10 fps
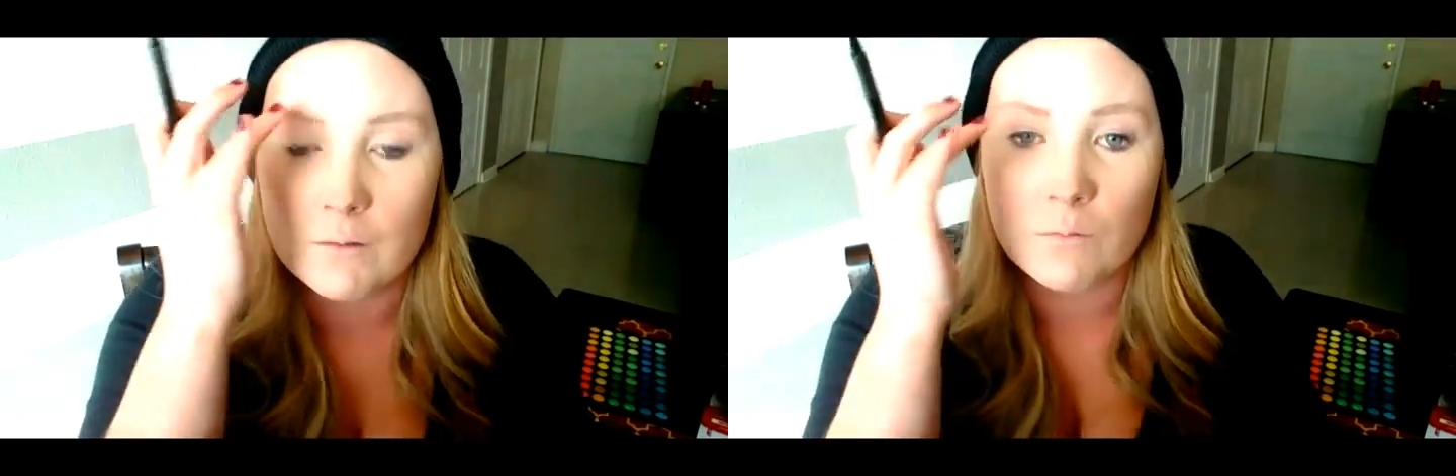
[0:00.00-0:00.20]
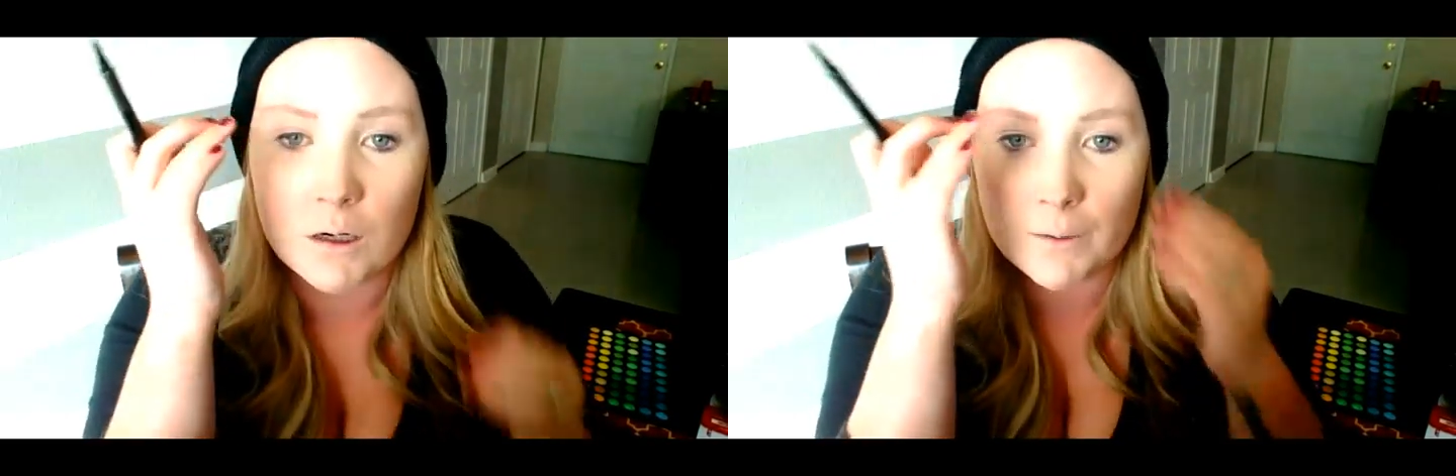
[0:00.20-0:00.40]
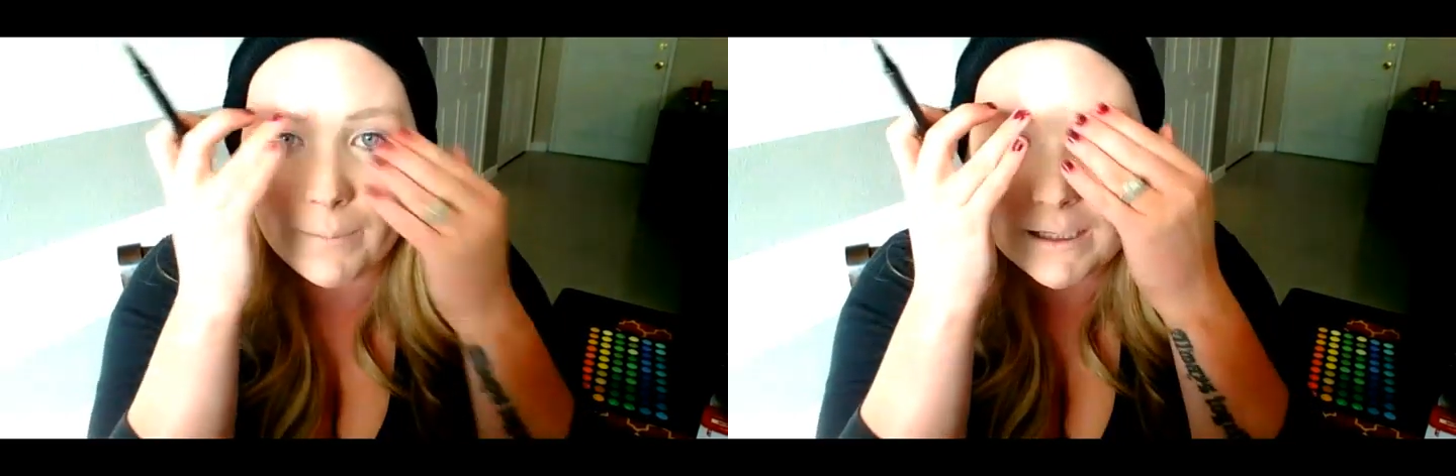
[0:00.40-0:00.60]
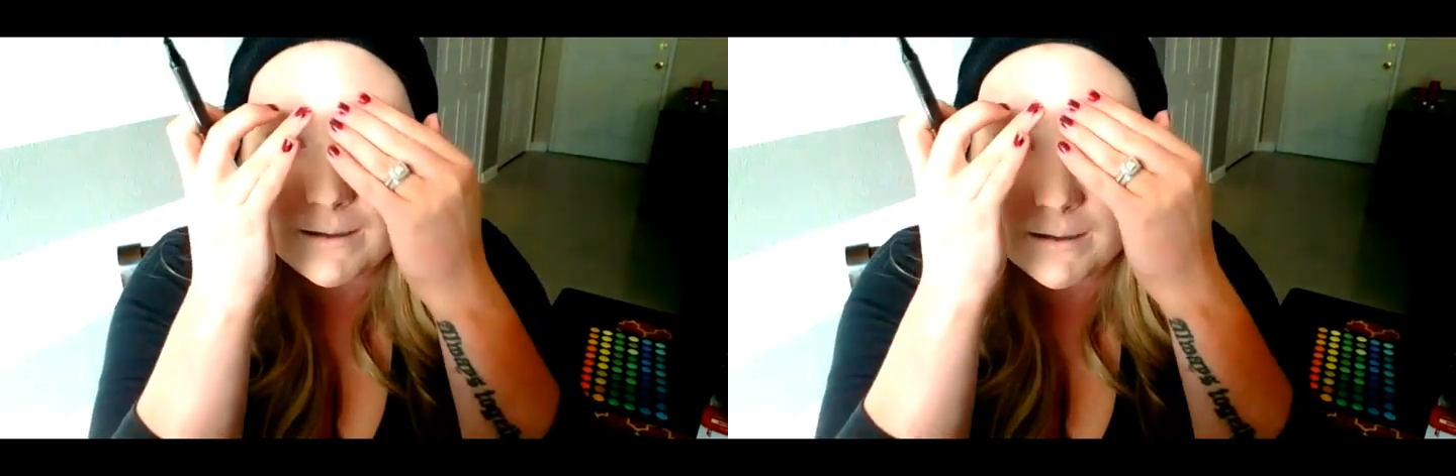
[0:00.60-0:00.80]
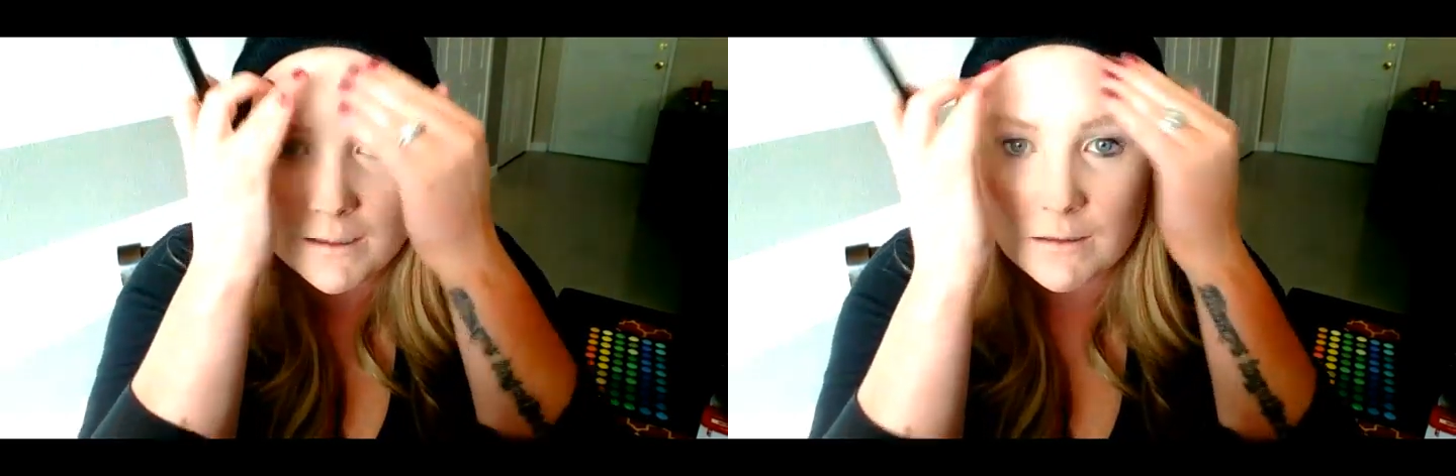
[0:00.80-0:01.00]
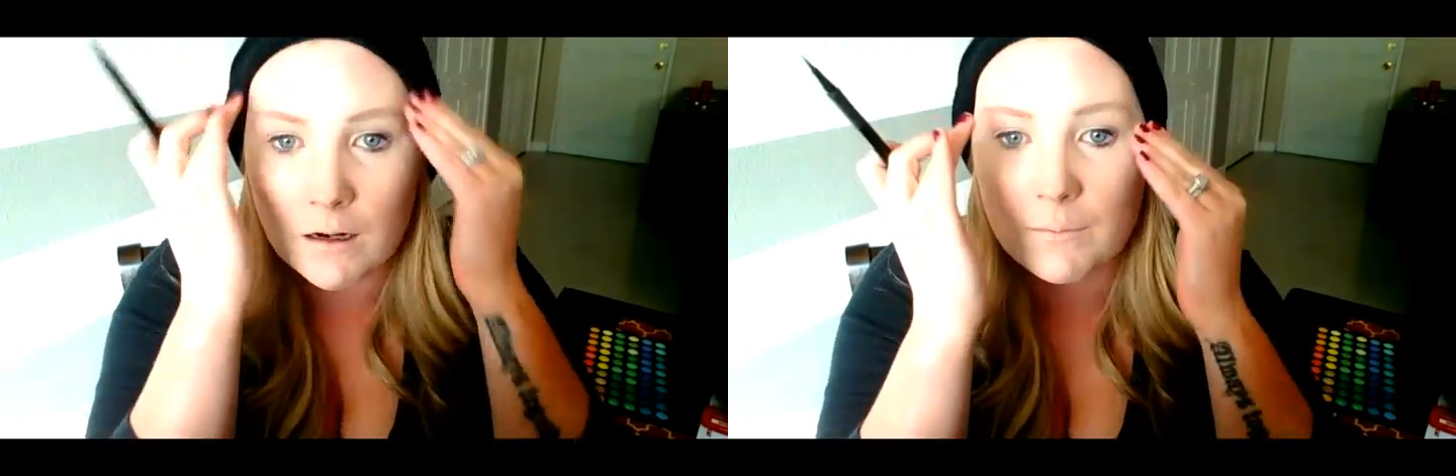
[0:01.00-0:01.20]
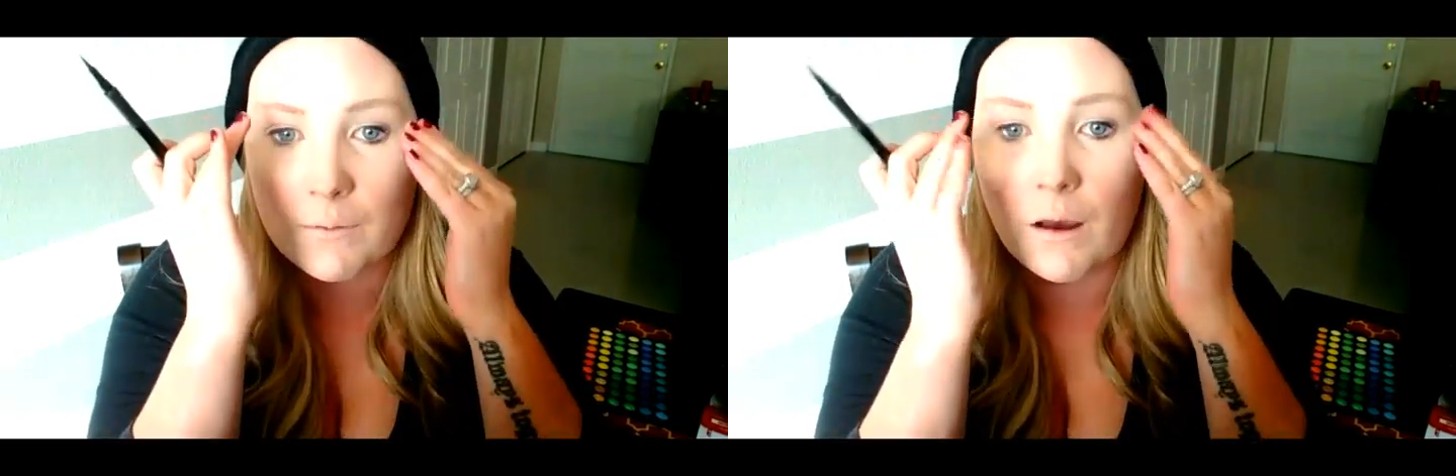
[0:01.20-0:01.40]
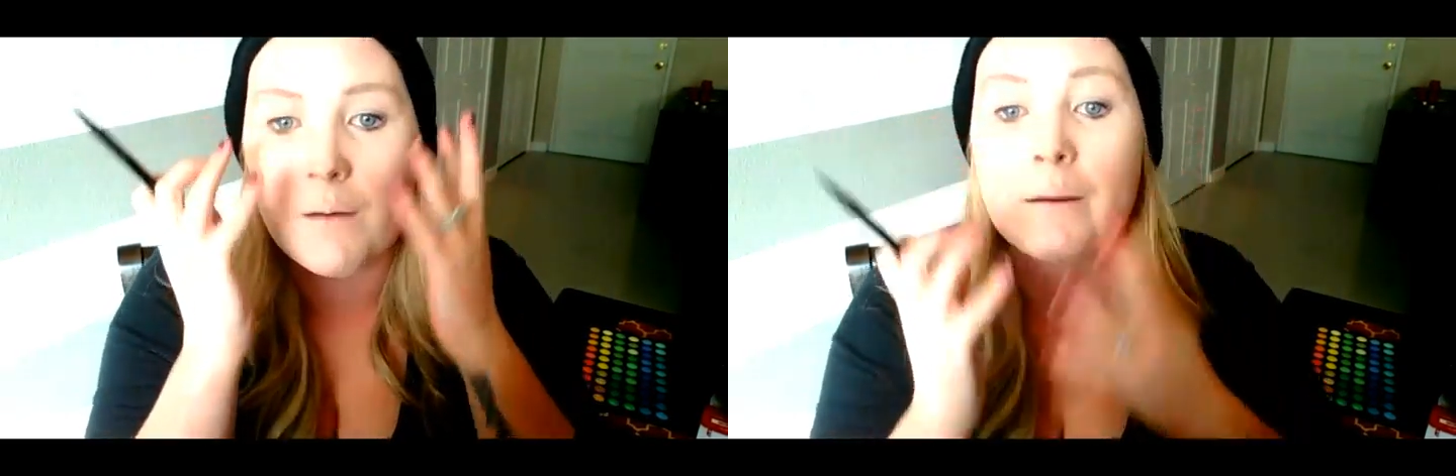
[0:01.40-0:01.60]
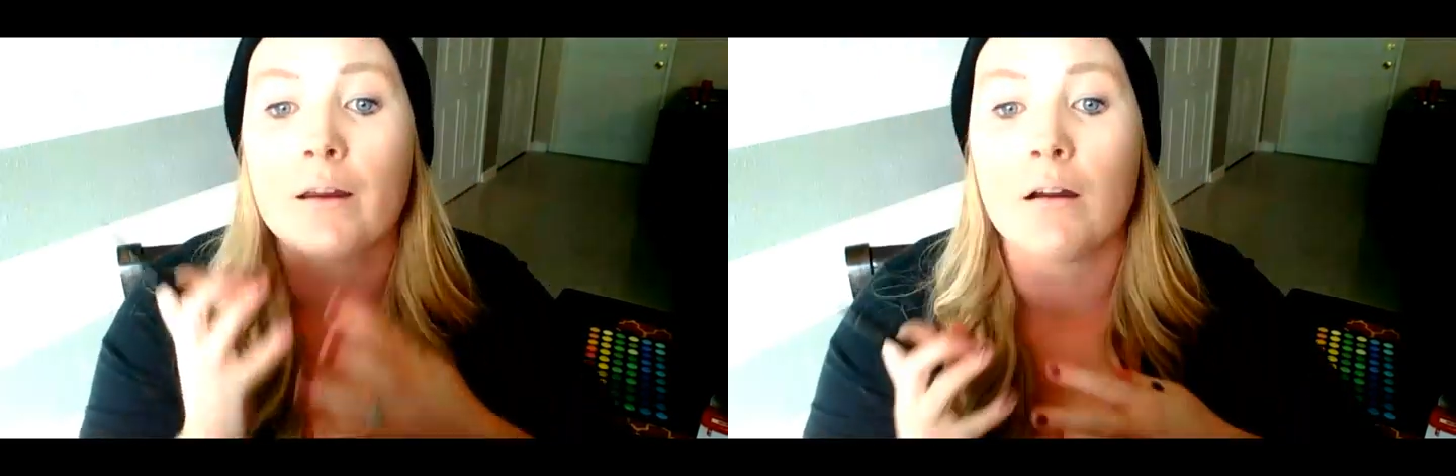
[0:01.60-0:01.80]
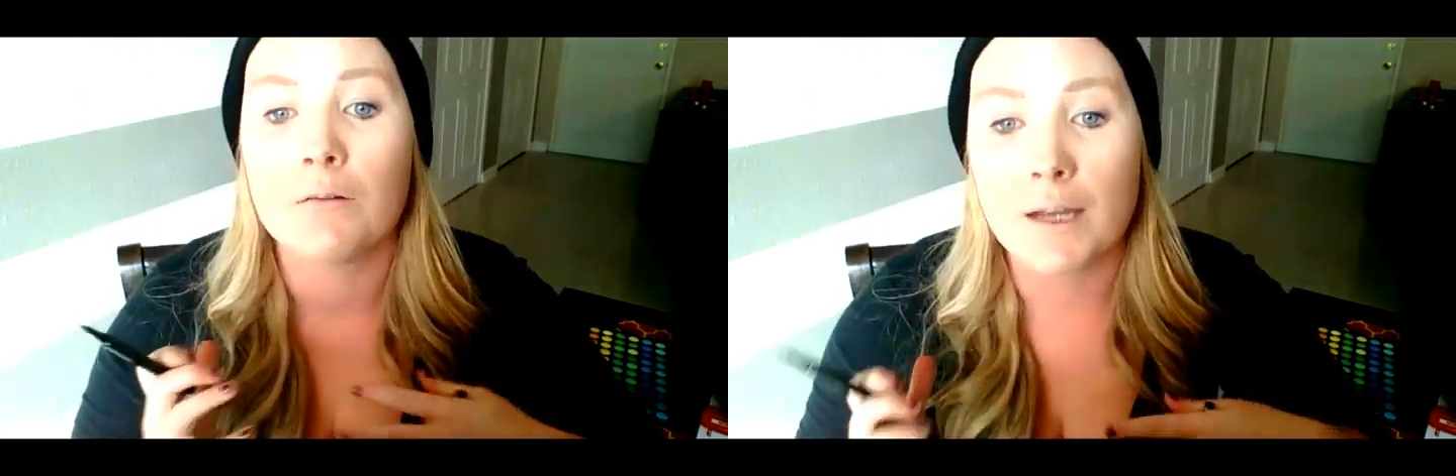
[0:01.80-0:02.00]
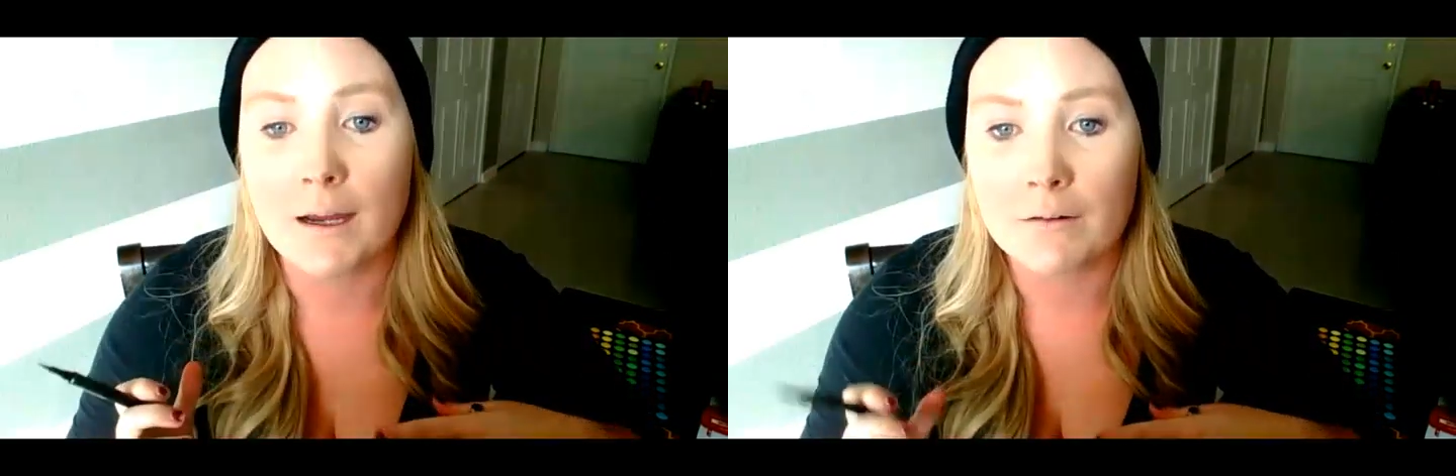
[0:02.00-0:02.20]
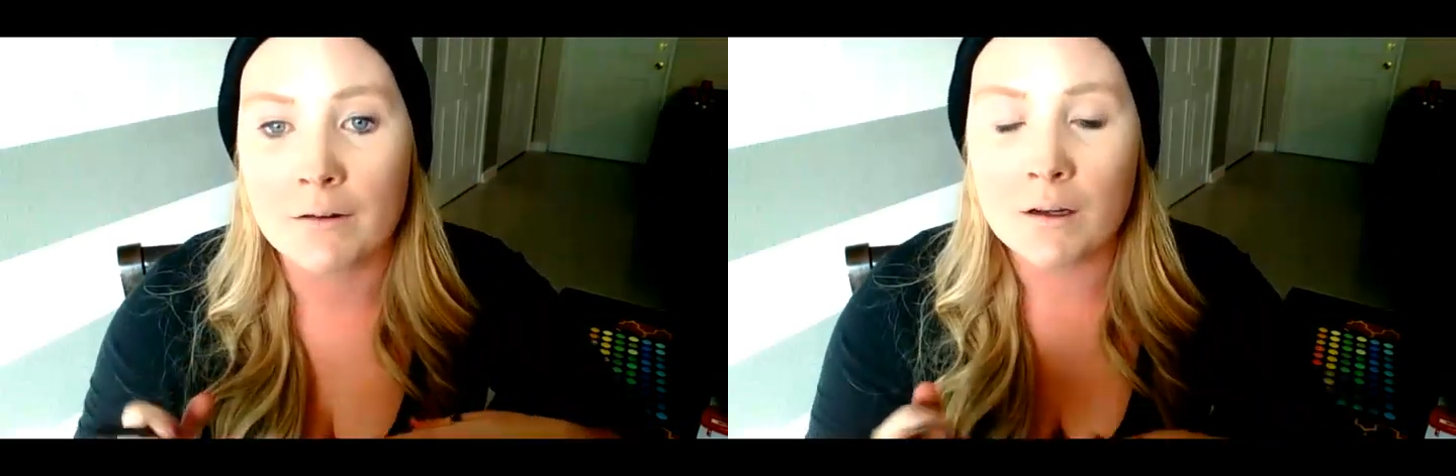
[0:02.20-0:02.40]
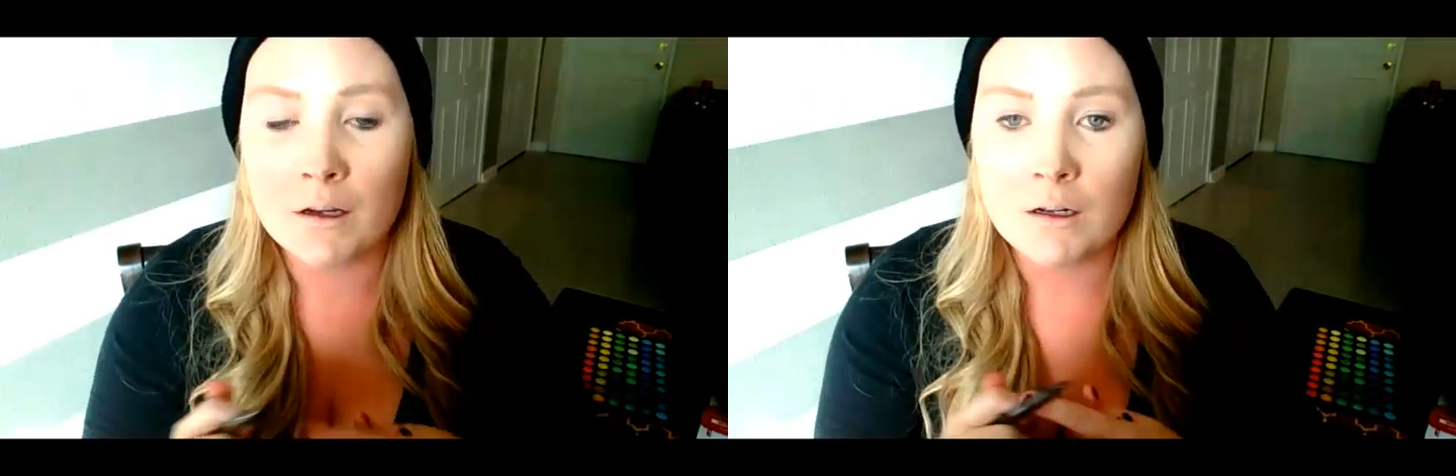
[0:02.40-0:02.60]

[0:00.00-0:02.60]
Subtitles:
We're going to basically start up top and go down.